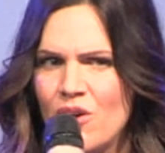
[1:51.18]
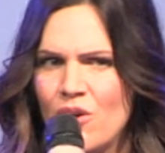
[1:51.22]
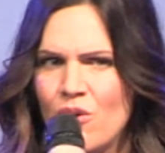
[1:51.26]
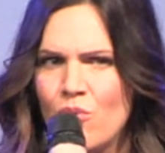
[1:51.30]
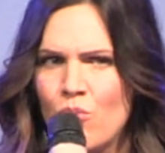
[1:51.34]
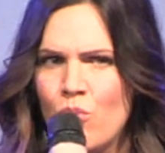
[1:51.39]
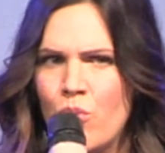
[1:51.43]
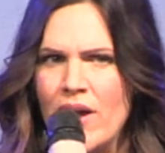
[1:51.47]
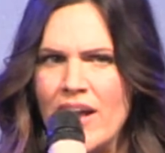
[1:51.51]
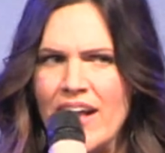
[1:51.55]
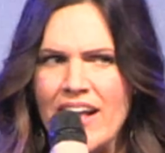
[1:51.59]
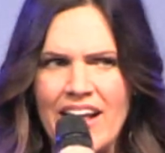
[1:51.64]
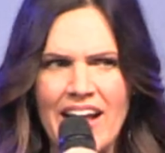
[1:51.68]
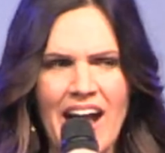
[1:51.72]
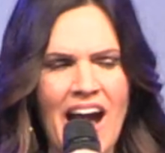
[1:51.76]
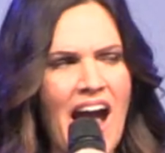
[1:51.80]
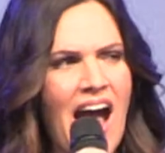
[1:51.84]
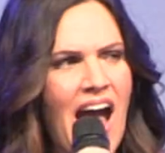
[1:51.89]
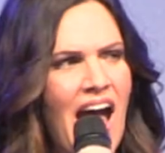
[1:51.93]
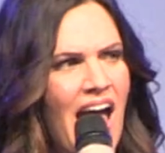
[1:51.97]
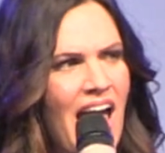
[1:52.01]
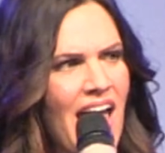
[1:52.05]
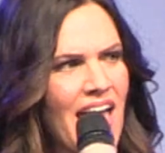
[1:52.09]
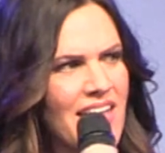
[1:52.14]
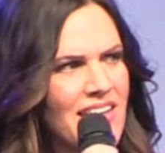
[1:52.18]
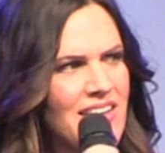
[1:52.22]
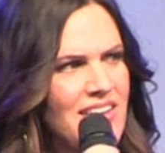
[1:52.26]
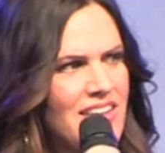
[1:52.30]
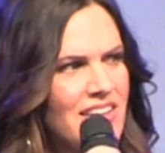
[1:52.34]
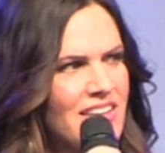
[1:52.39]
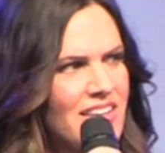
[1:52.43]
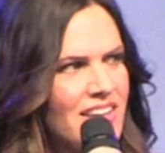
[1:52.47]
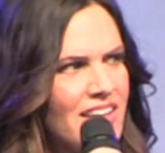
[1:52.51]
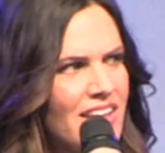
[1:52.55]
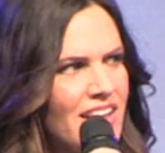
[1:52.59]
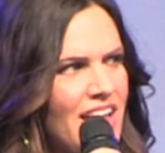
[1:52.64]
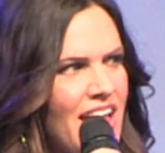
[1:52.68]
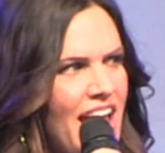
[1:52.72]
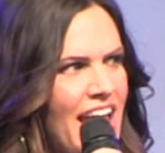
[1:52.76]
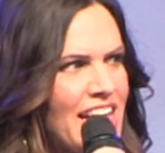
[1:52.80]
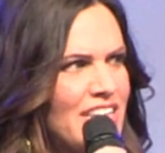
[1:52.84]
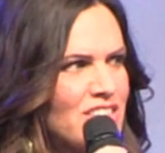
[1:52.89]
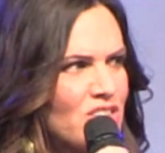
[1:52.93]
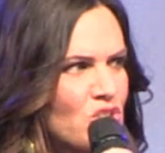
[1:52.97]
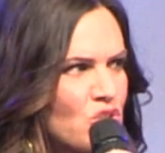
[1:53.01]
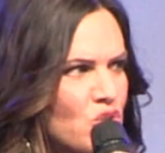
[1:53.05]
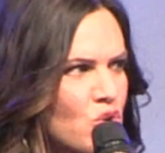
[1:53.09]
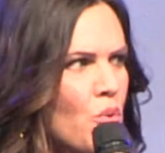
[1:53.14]
what God
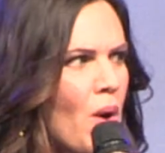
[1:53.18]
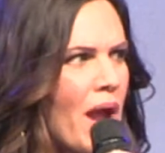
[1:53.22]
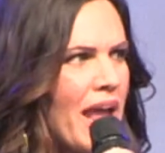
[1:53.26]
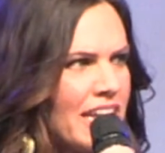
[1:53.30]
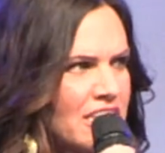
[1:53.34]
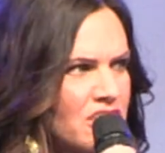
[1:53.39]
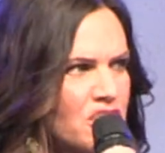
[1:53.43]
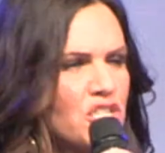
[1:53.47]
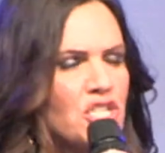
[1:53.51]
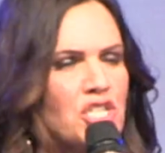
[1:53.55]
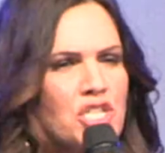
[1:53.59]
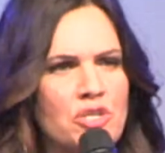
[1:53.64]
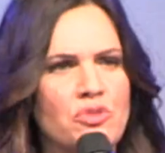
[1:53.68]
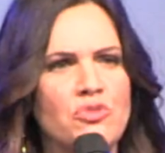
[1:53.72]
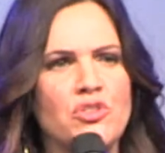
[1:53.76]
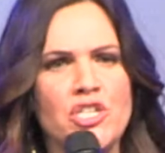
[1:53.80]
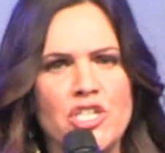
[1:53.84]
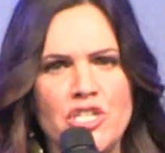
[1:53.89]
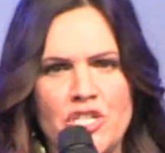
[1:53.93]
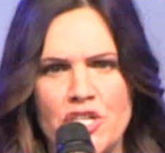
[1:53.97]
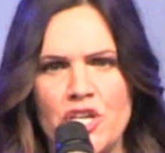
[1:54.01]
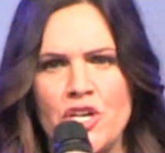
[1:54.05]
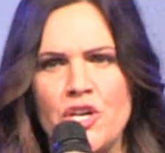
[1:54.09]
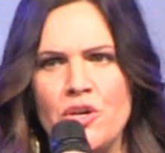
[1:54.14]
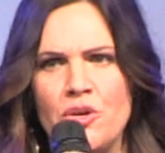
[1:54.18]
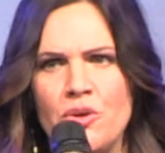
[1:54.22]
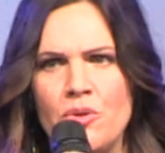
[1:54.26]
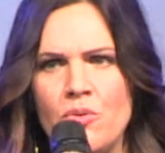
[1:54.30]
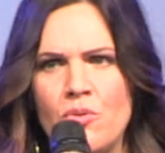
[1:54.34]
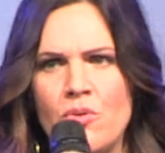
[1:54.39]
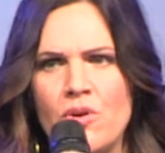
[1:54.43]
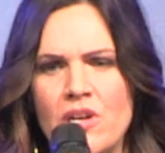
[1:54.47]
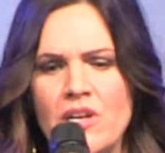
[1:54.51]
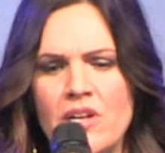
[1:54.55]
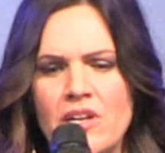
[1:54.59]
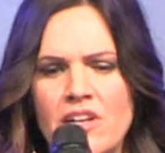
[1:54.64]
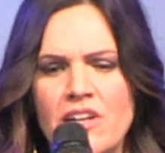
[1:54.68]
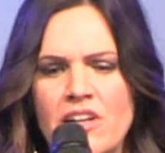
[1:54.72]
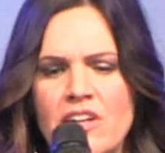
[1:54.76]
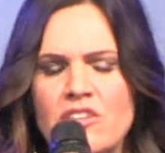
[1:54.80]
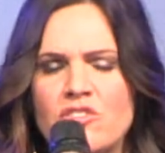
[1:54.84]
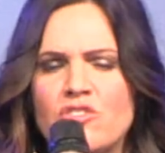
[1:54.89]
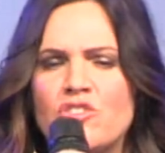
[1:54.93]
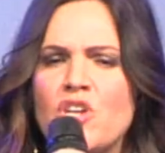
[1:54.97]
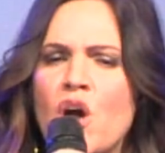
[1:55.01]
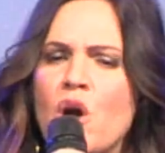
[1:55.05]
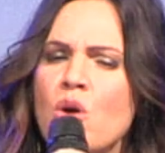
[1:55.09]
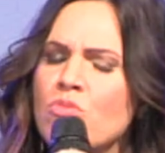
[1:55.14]
has graced you to do
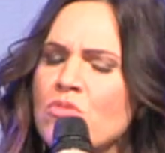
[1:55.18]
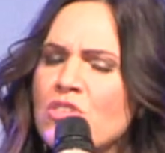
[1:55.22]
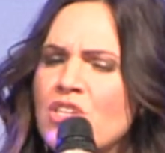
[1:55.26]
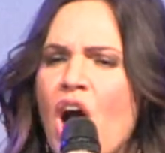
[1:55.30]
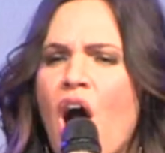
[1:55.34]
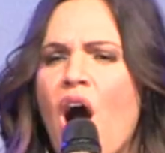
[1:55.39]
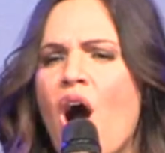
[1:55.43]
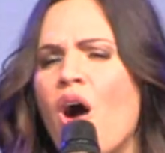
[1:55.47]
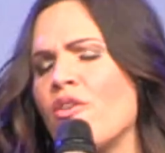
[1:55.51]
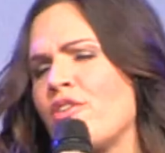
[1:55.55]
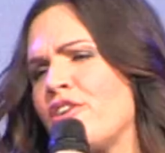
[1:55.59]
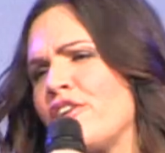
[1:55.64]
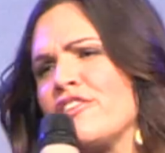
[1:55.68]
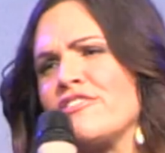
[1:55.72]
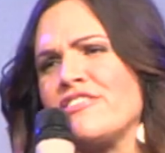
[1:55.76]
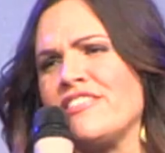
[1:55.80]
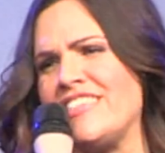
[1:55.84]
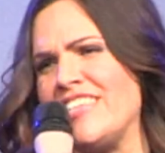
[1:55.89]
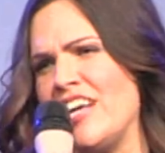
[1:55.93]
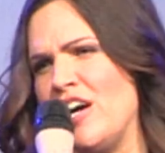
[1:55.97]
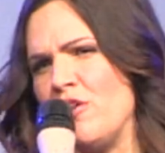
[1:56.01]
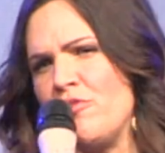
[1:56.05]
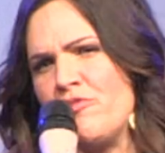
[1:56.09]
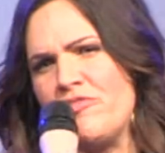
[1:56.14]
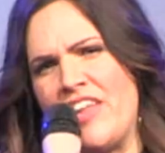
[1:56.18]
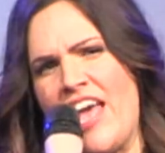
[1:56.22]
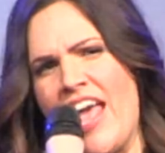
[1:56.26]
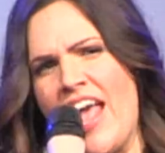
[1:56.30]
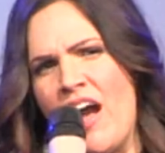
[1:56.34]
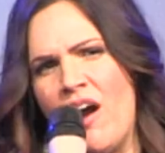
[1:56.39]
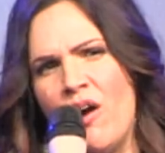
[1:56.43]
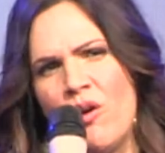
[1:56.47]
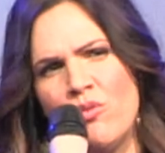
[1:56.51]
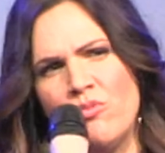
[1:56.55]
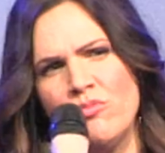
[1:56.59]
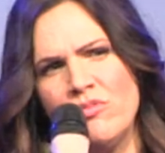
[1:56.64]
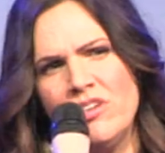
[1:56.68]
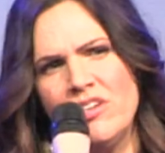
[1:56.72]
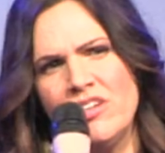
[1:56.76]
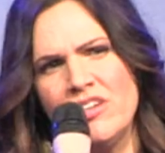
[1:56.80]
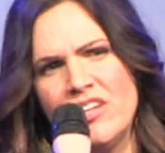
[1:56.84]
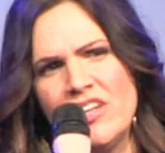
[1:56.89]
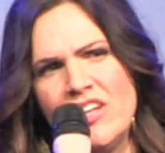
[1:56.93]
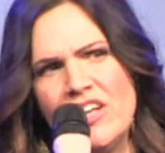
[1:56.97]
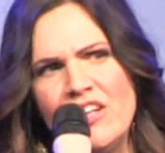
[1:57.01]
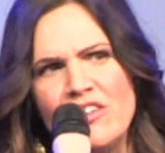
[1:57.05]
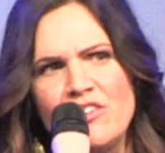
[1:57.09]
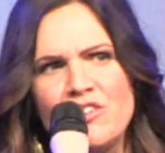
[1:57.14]
don't talk yourself down.
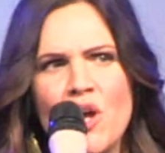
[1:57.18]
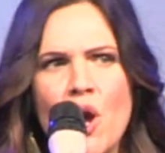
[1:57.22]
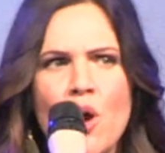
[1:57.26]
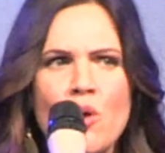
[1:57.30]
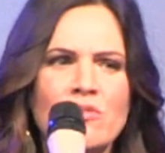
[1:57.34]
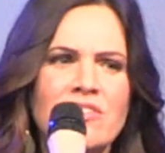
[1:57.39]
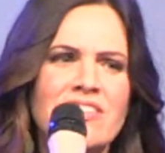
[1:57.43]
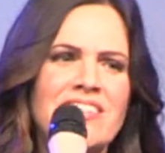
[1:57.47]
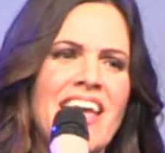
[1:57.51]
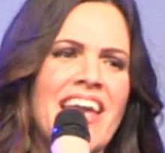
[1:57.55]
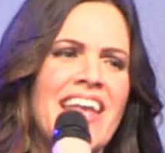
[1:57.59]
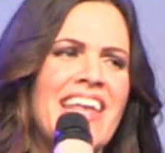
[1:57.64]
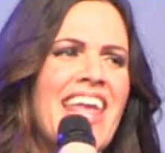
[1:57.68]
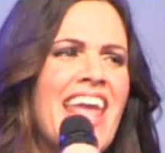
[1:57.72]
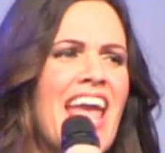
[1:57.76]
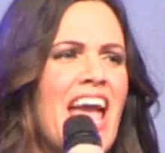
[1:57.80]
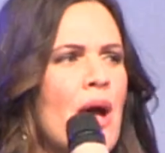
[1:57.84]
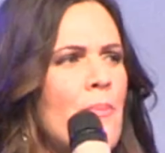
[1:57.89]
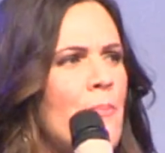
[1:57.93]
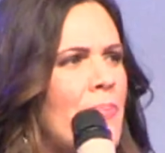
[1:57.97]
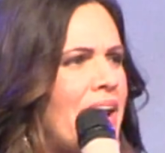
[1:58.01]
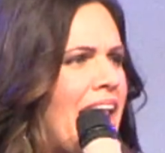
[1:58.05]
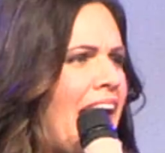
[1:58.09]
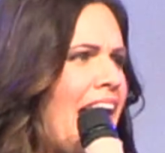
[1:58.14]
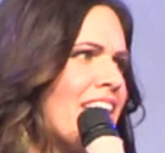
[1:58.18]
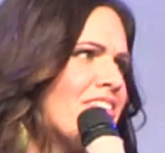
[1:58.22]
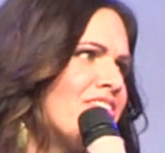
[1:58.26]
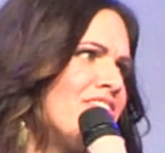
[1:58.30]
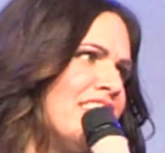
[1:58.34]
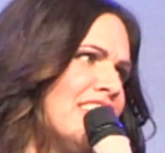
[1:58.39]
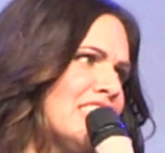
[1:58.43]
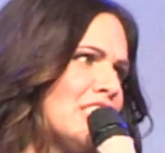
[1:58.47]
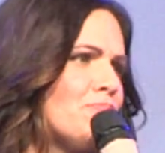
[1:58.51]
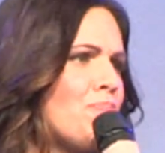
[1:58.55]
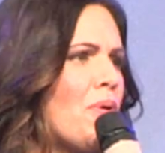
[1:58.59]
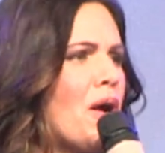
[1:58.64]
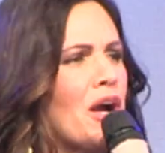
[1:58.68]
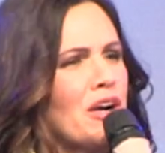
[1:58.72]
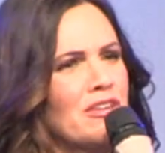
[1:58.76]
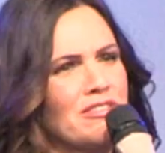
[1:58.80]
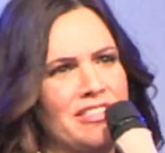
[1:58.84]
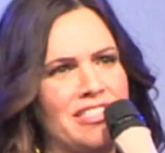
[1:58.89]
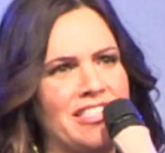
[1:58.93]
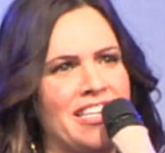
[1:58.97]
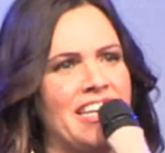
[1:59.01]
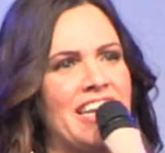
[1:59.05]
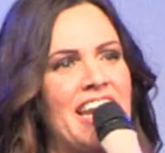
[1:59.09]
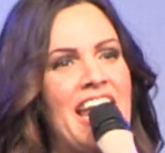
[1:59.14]
Don't say, yeah, but this
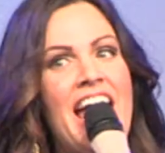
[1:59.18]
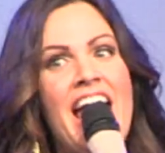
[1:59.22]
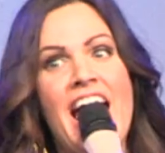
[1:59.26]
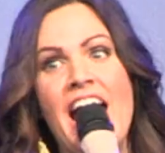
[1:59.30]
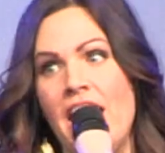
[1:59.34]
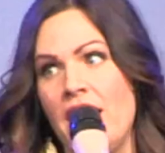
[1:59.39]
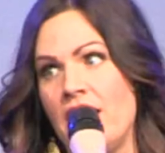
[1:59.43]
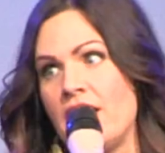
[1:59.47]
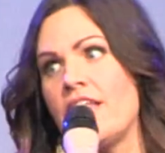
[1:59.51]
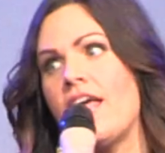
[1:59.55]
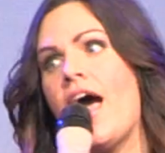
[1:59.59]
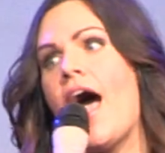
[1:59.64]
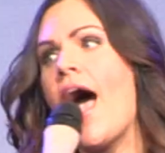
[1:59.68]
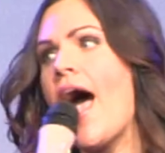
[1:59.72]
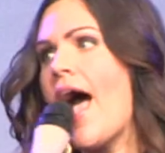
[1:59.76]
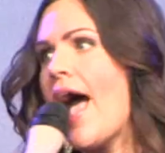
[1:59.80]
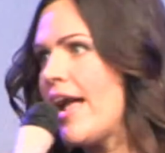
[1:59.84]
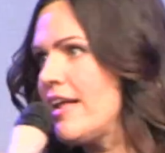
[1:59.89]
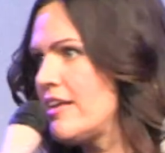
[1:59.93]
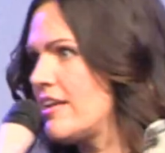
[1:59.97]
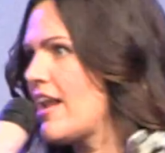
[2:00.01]
person, I,